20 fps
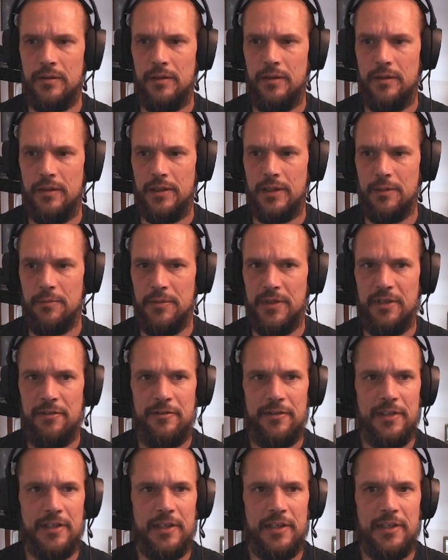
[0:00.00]
Yeah, I'm
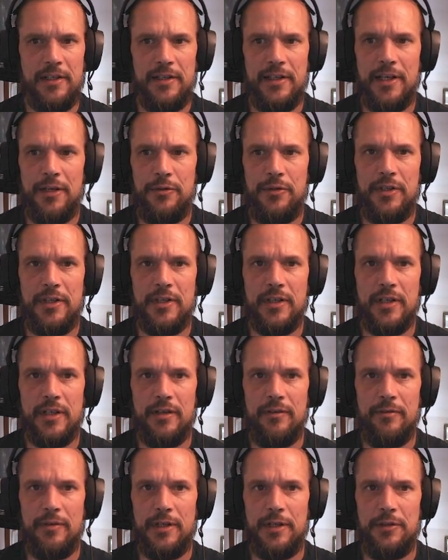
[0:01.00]
definitely doubting
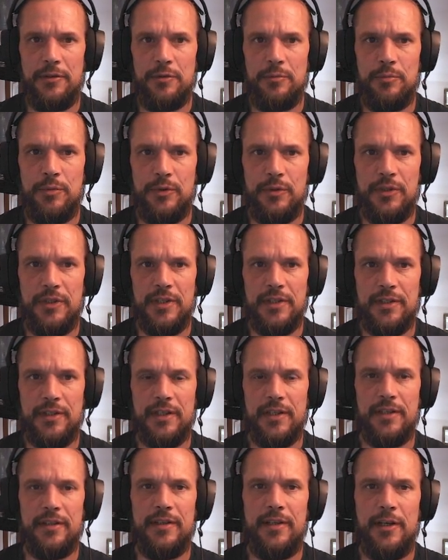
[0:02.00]
whether to put that
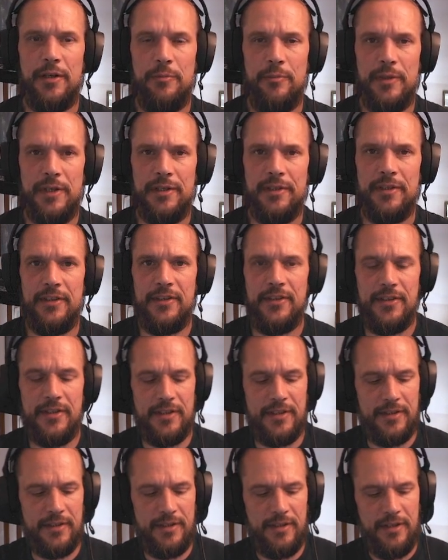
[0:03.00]
getTile method
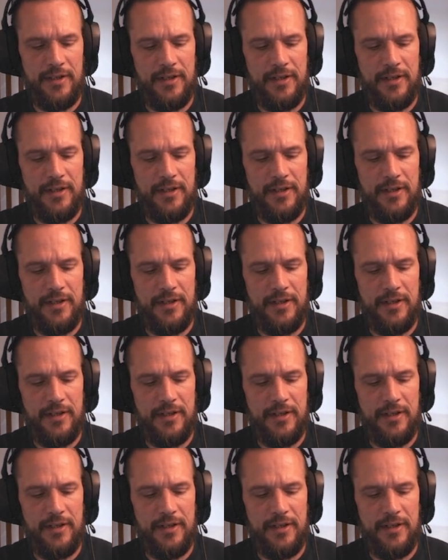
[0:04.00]
in